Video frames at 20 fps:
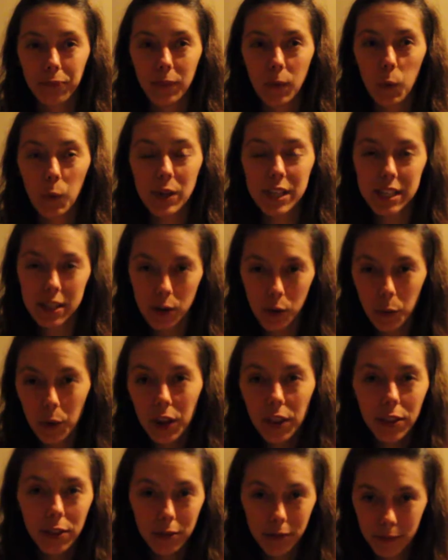We deal
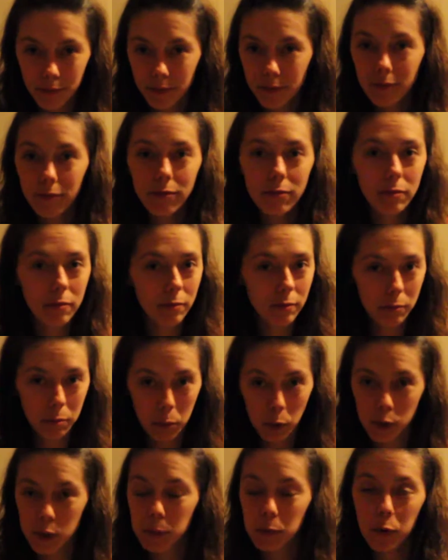with
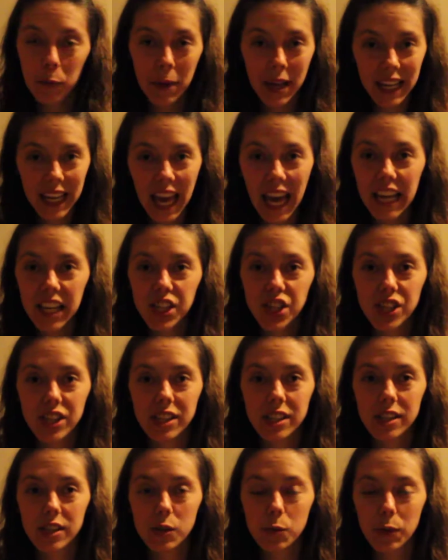multiple
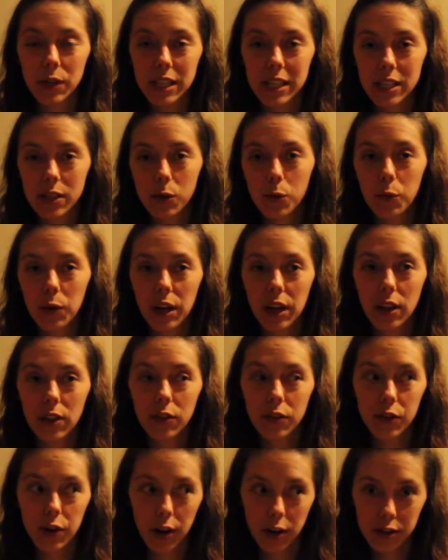medications. We deal
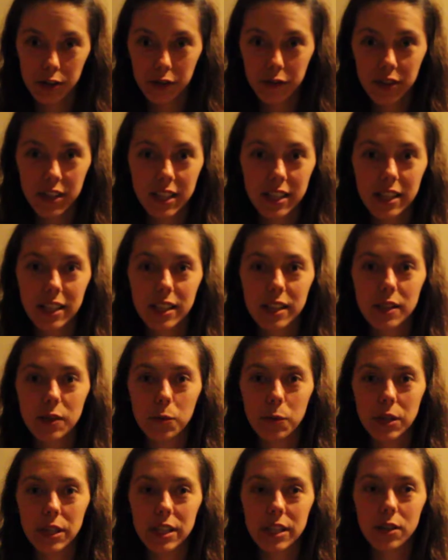with doctor visits.
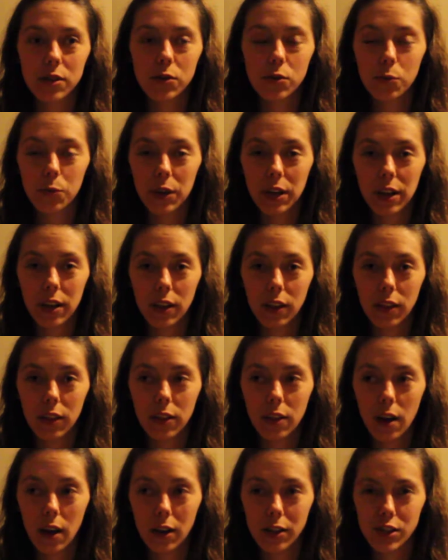We deal
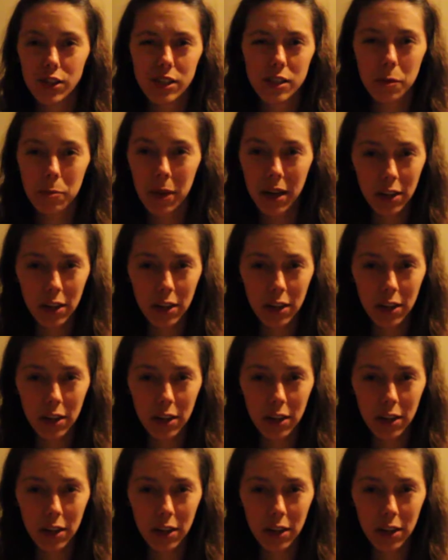with just a